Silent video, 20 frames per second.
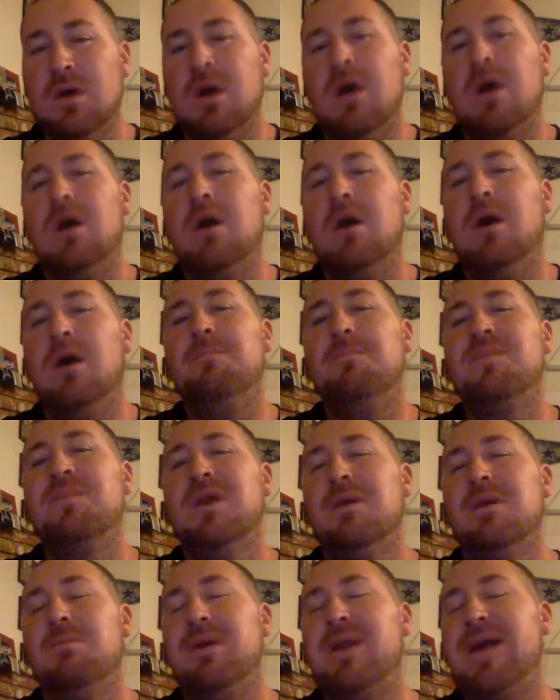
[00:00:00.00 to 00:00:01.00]

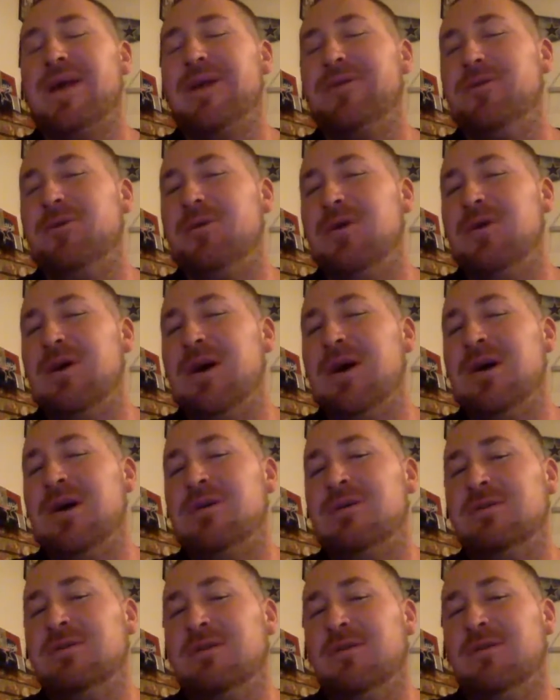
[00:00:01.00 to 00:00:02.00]
But I don't know
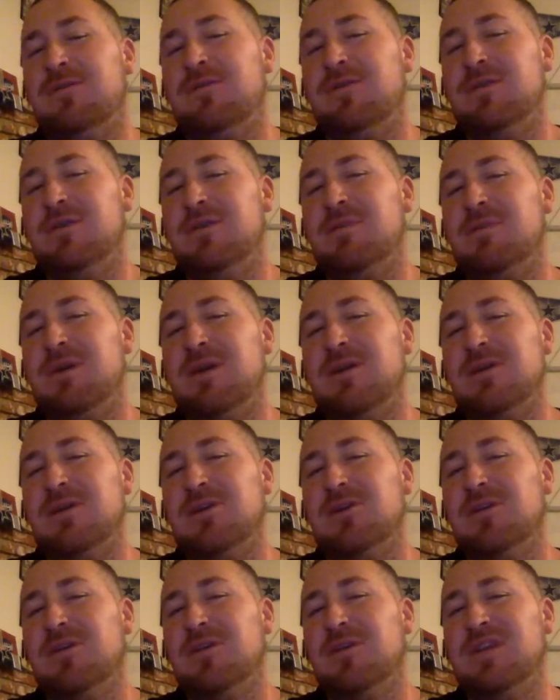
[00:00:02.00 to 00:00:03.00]
how to feel about,
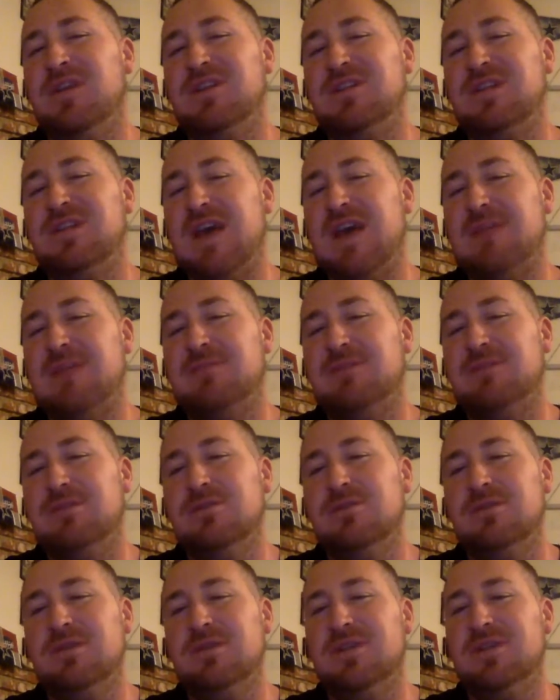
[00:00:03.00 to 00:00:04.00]
they just
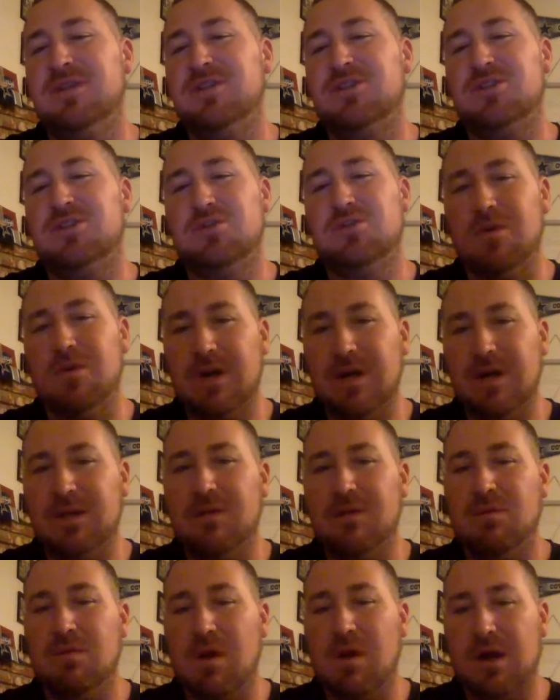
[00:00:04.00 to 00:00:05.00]
absolutely destroyed the
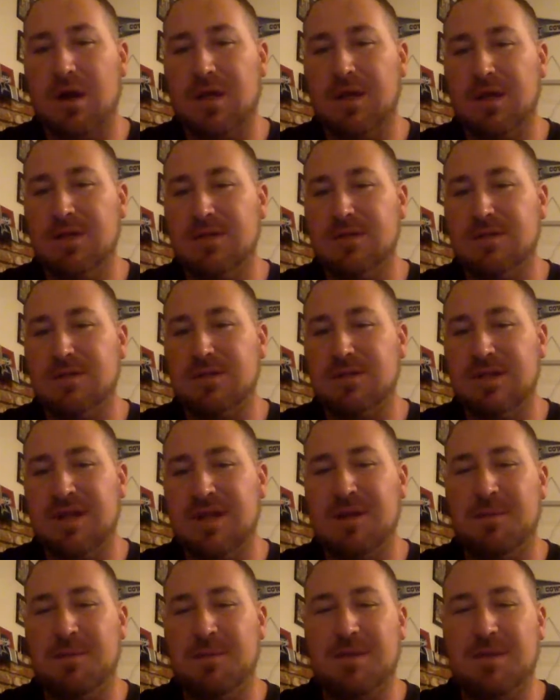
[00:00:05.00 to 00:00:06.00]
Rockets. That
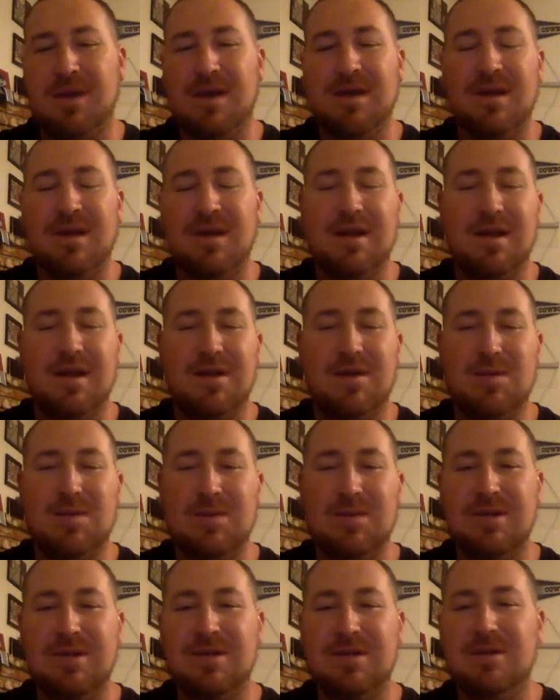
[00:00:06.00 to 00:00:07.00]
I'm kind of like,
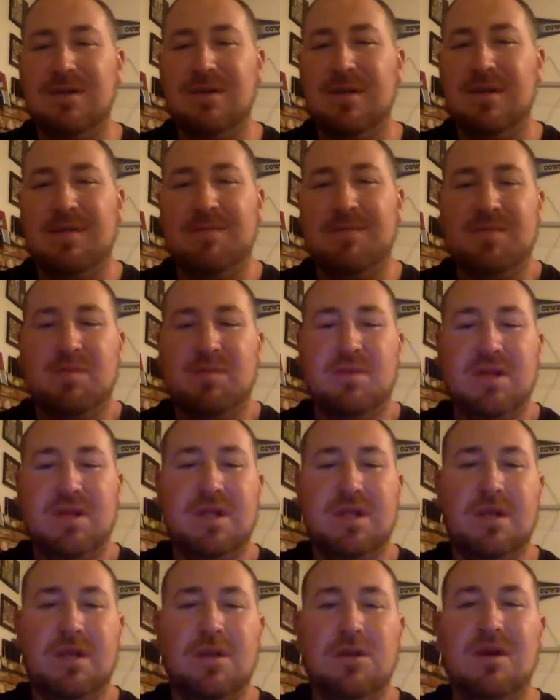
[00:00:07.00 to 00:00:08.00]
well but
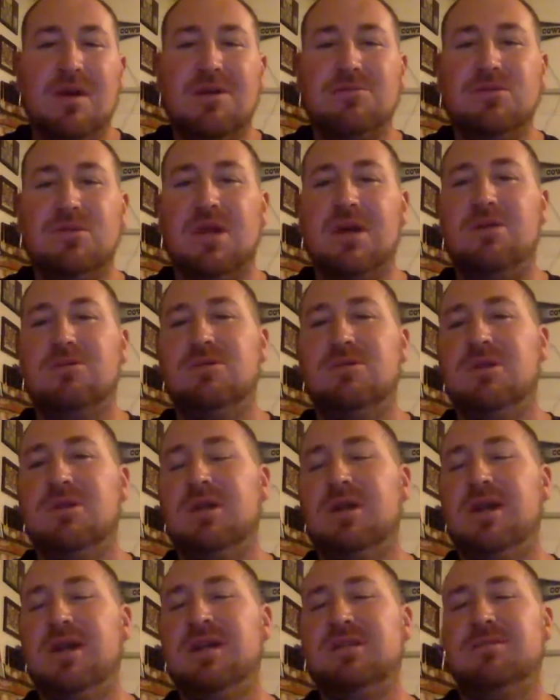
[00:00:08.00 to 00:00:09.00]
then, I was
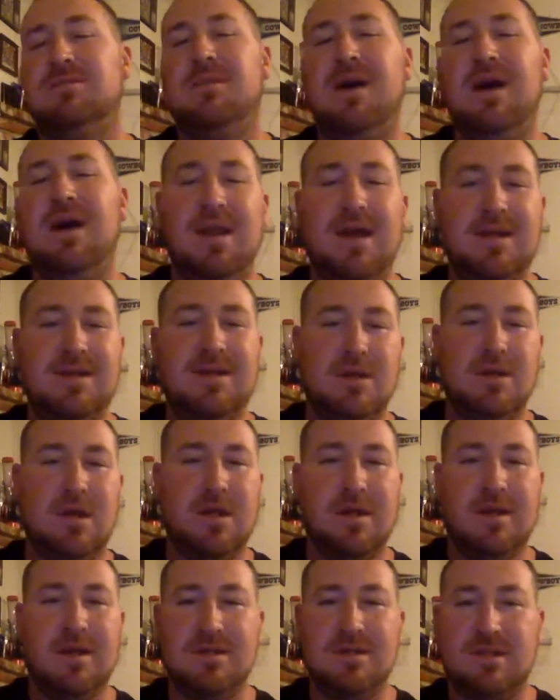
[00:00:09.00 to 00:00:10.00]
looking at some highlights on it
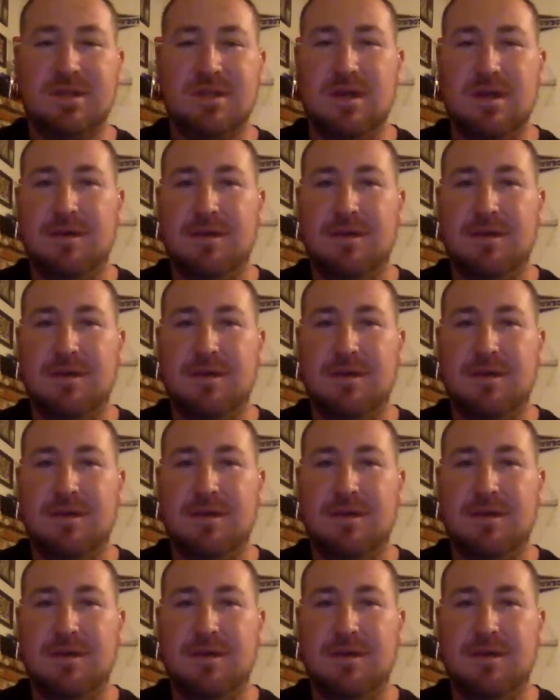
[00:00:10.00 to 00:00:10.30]
and stuff,